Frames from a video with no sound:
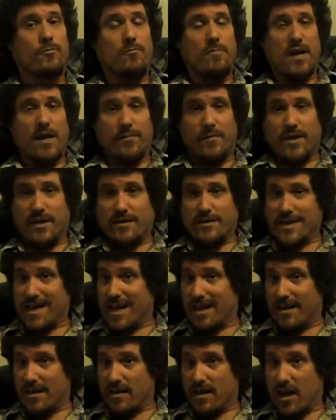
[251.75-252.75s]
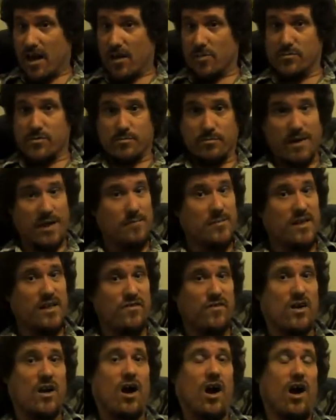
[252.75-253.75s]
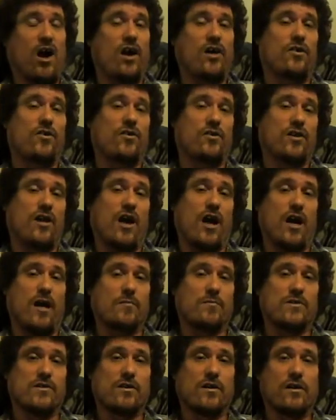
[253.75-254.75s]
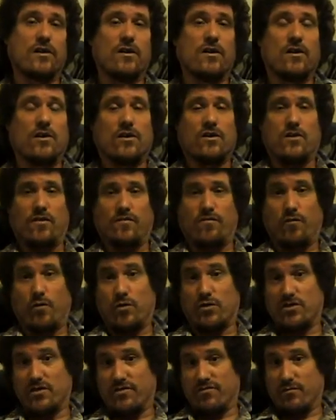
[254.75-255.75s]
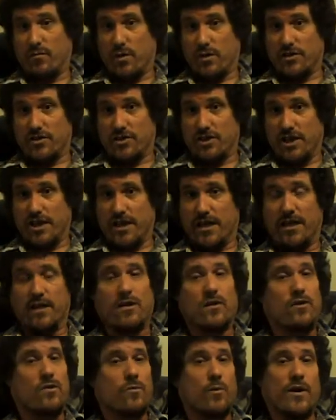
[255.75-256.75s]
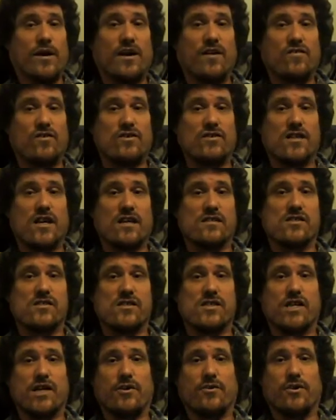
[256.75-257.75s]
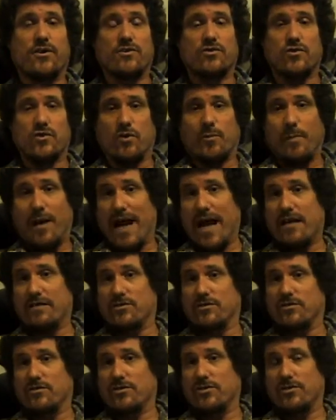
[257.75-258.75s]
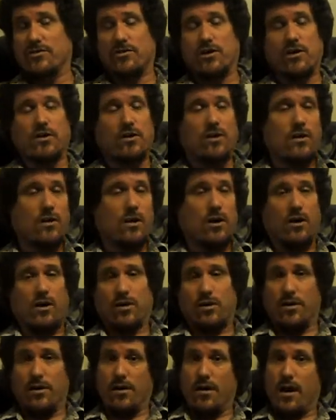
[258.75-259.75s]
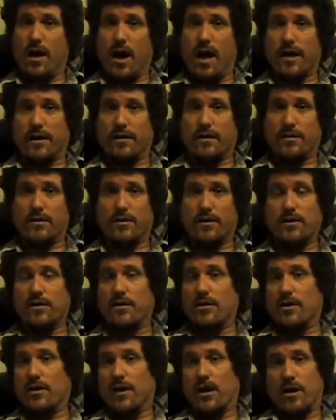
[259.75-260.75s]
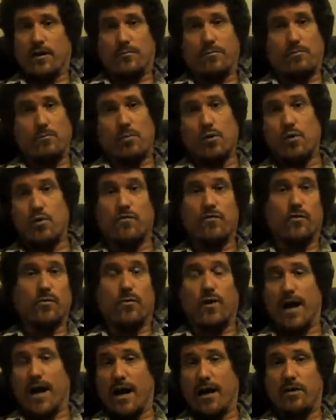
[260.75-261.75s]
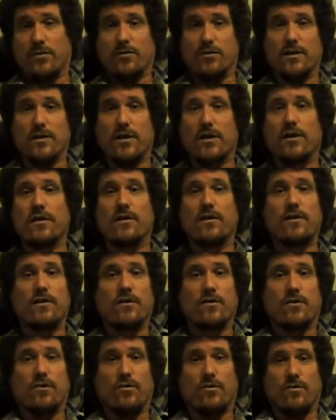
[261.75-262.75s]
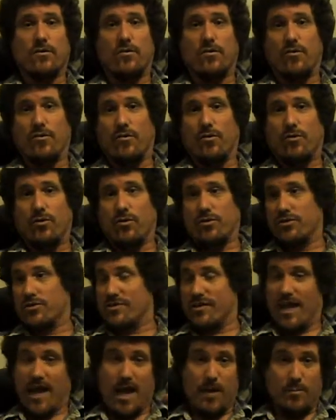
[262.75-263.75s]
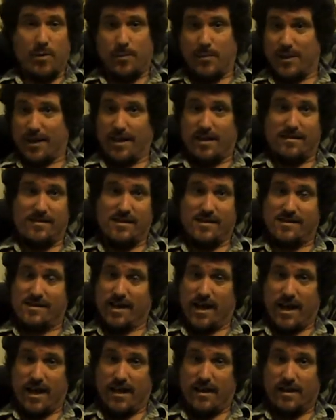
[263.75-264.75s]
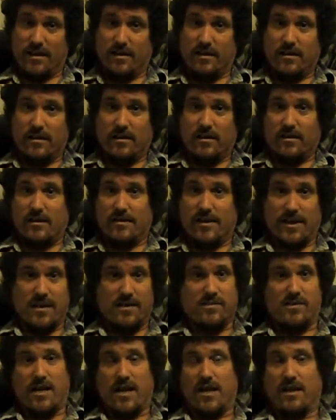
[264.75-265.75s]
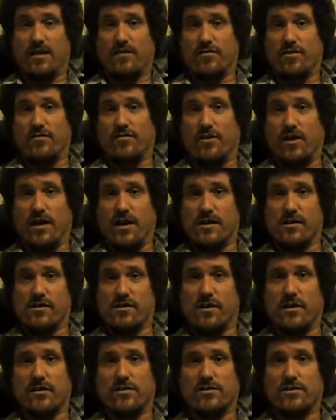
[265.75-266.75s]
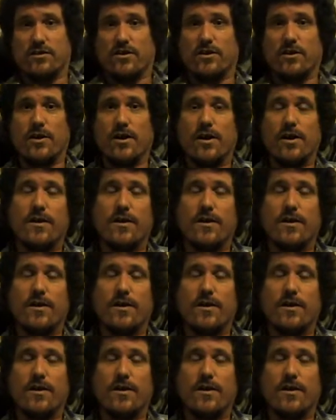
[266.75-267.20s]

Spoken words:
maybe 10 times, maybe even 100 times the force of 1G. Whatever's necessary so the passengers are not moved around or slam up against the inside of the flying saucer.